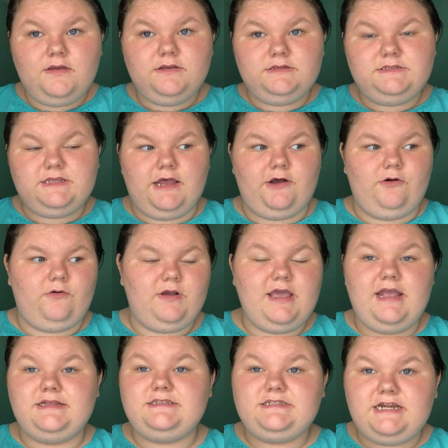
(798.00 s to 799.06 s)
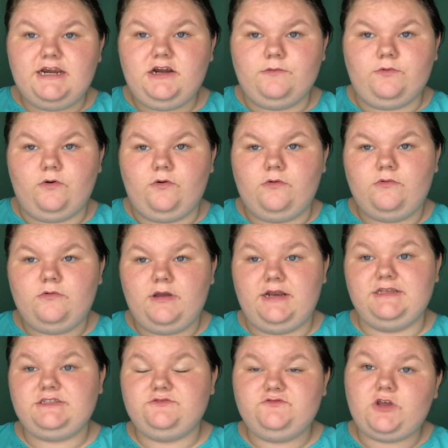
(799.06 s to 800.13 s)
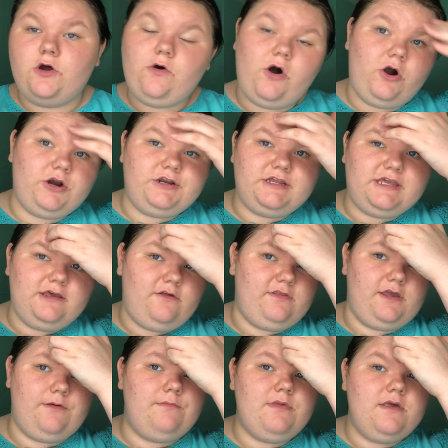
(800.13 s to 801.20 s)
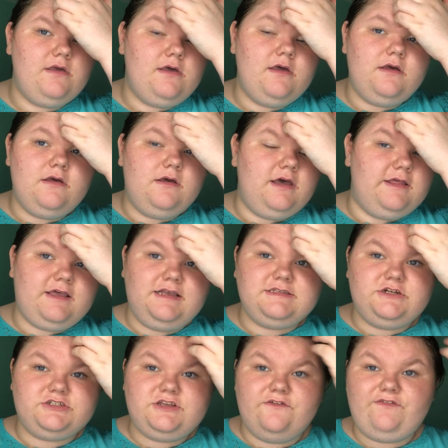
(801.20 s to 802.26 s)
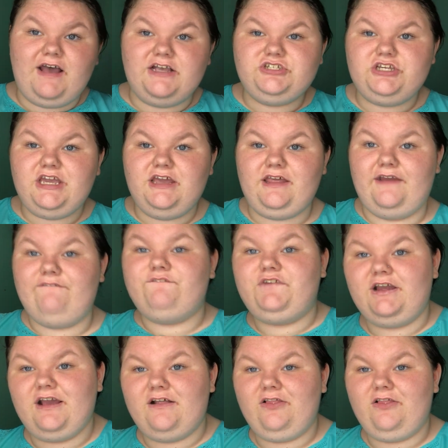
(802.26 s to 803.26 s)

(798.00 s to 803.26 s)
So it's terrible, and it's so hard to kill them because they're so fast. You can't like freaking